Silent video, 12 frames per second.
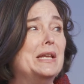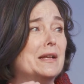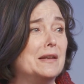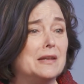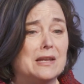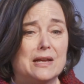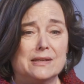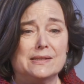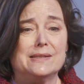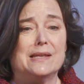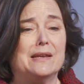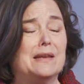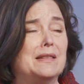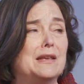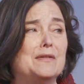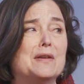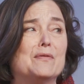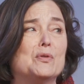I mean, unless
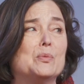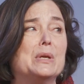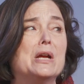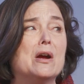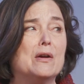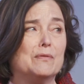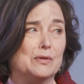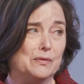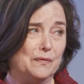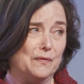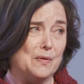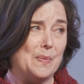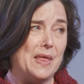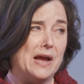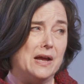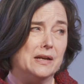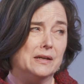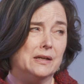they never recovered from
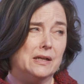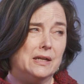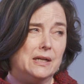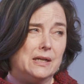that